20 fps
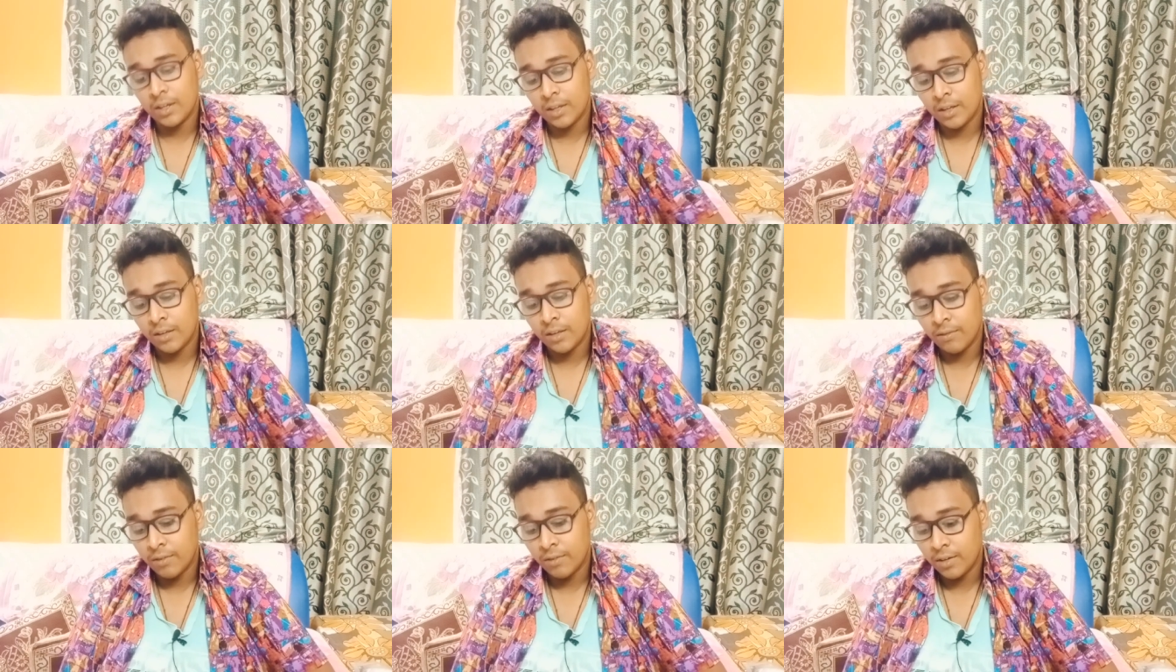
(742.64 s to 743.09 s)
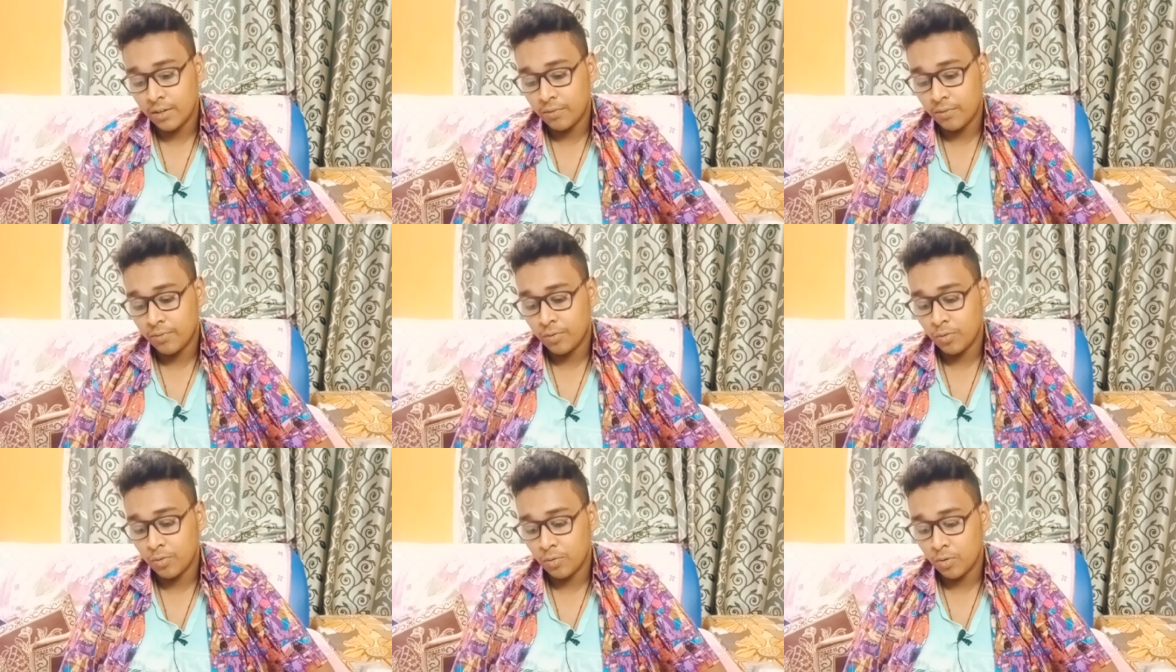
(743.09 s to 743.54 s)
Even
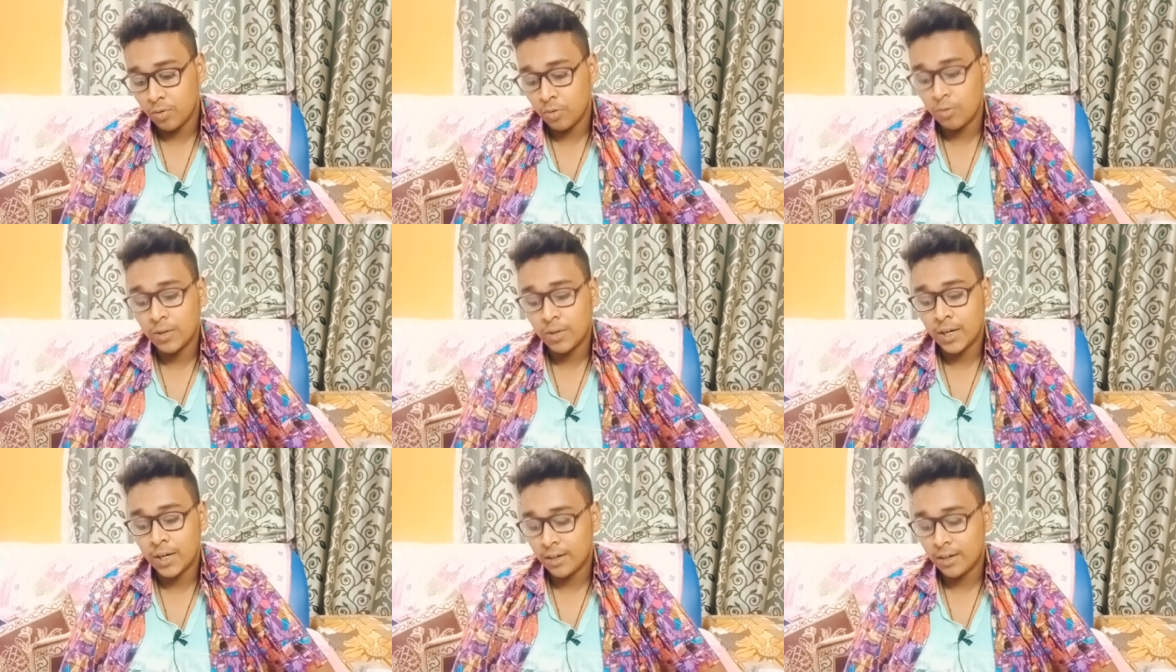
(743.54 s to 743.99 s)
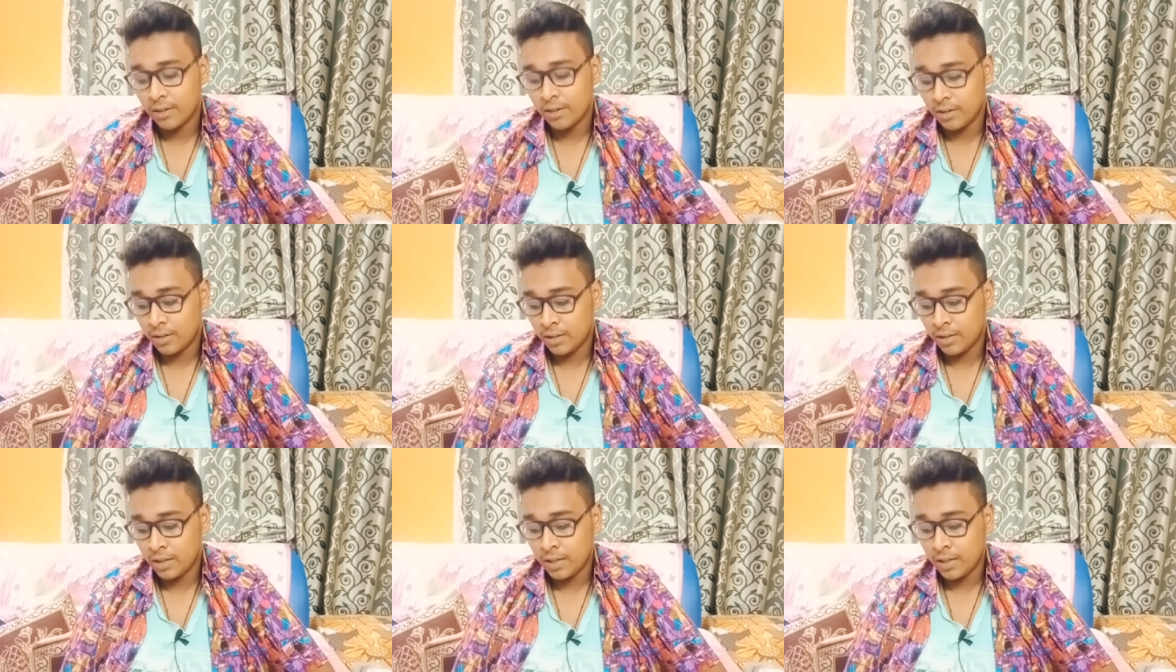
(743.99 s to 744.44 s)
if you look at
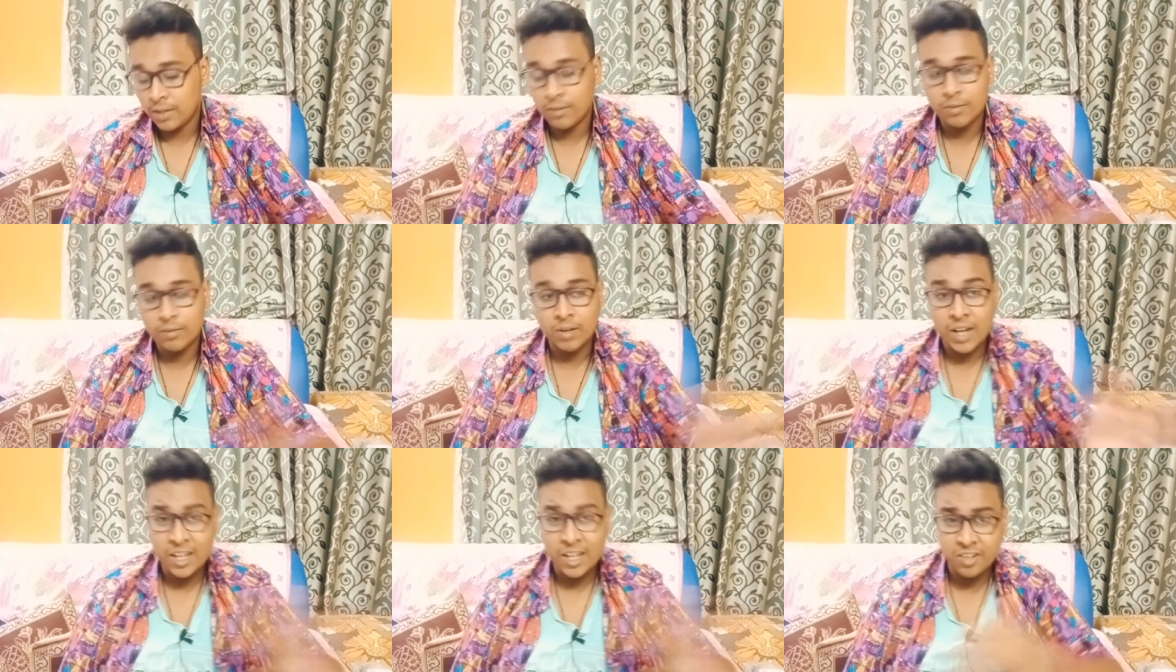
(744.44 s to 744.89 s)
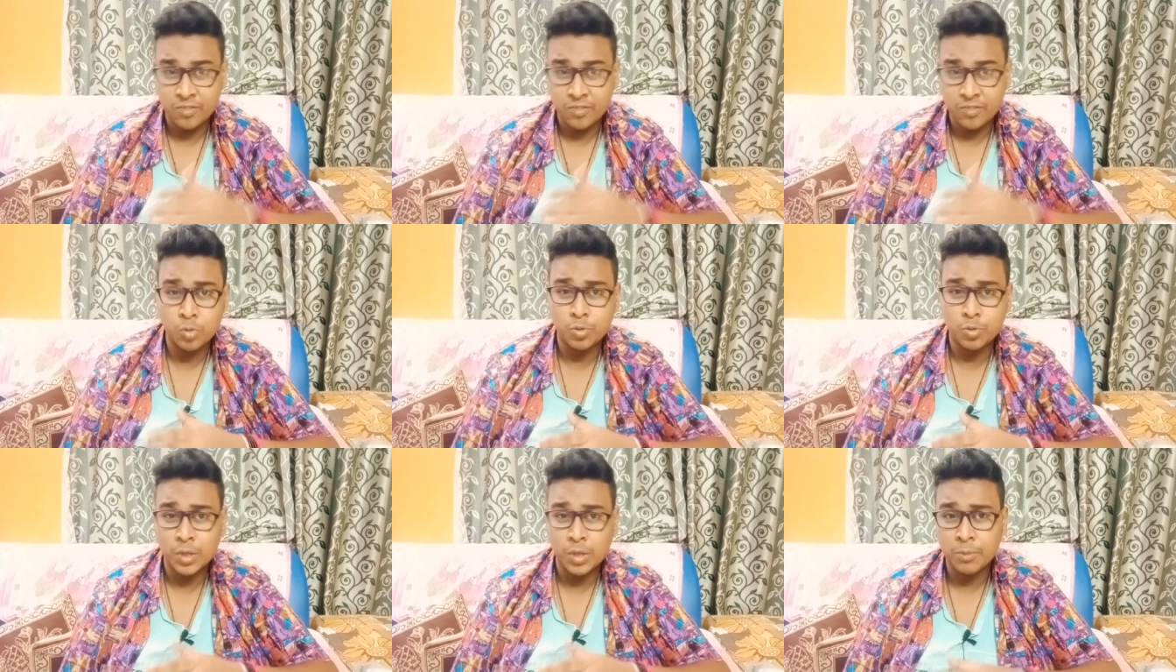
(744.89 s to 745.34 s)
the last
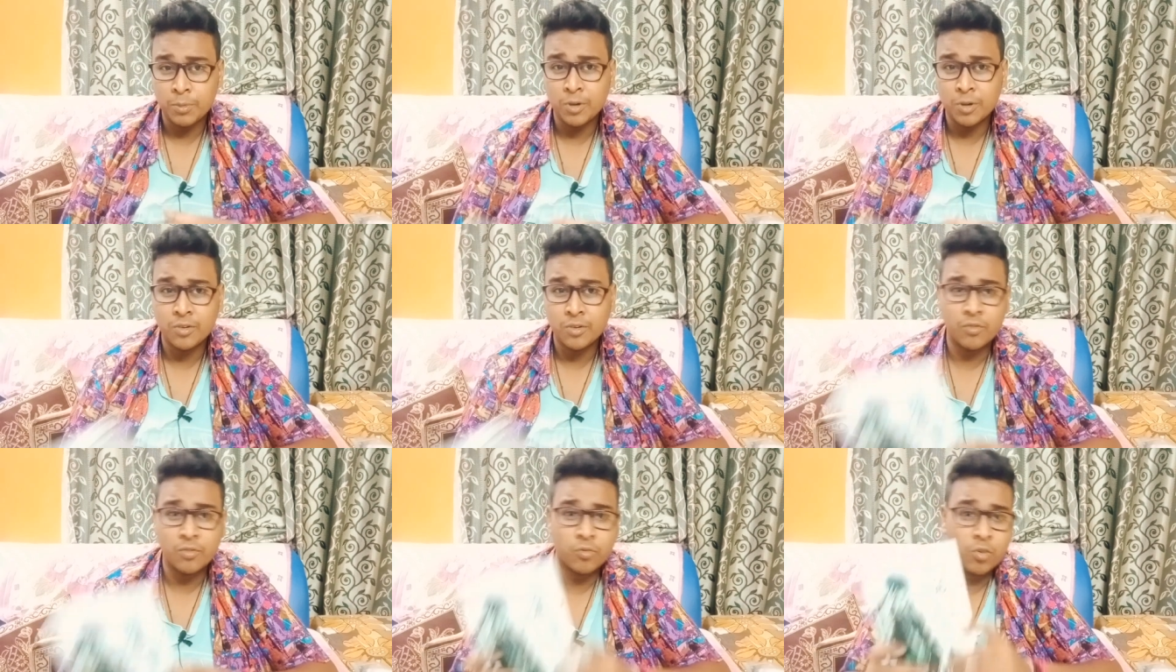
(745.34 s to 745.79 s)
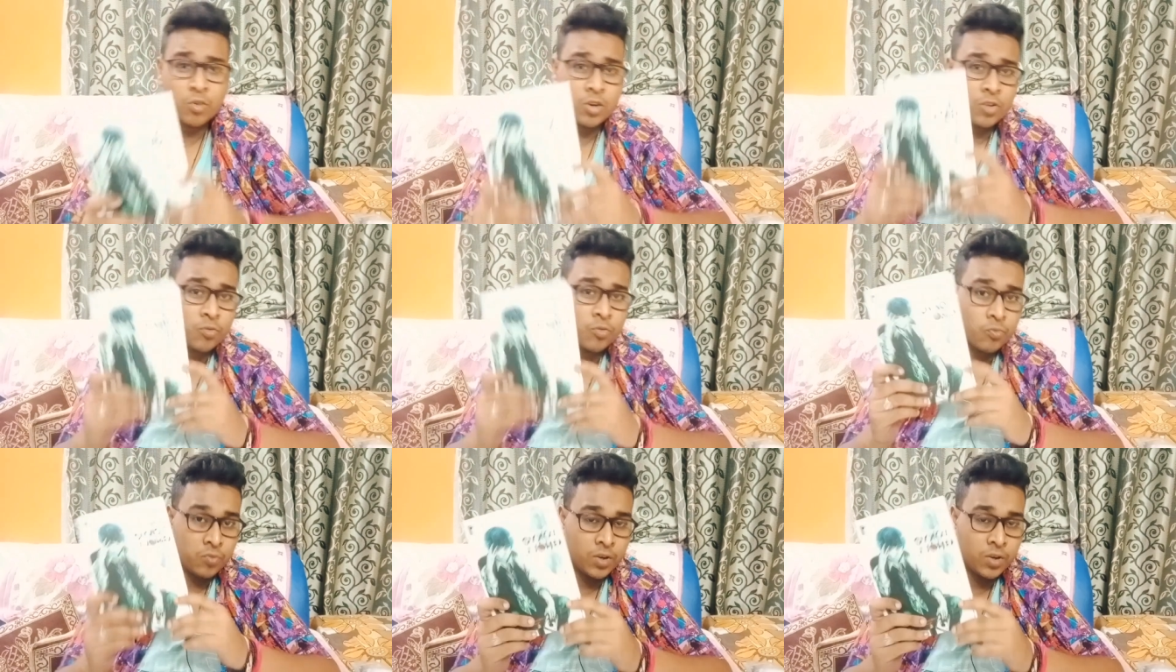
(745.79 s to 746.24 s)
few chapters of
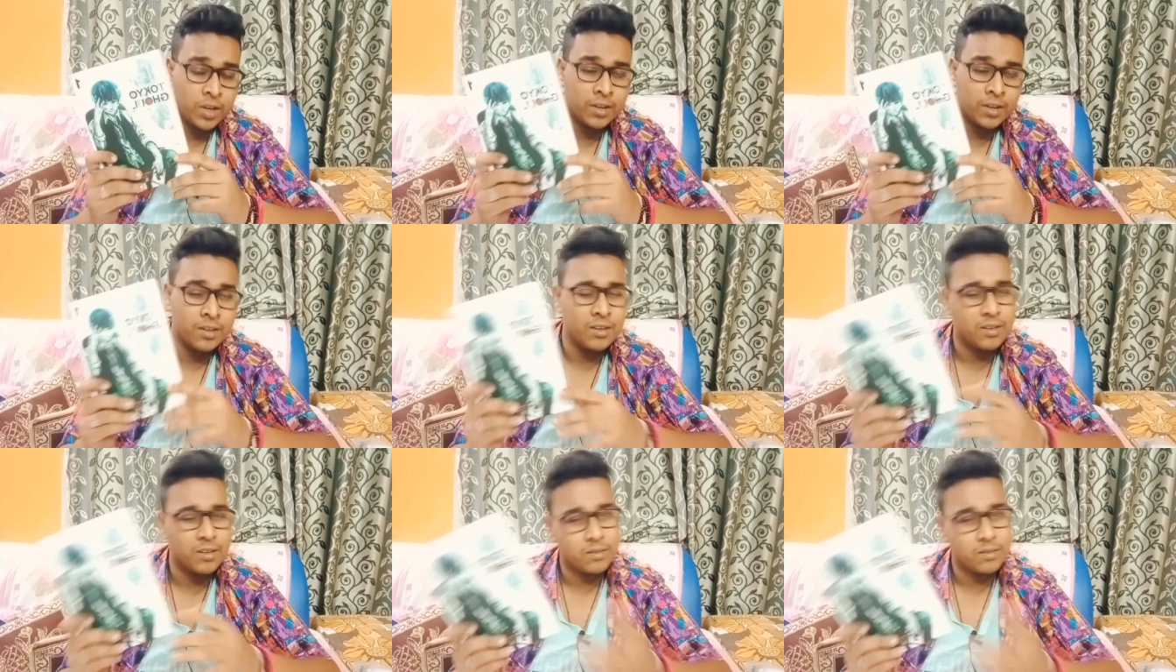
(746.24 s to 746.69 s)
volume 1,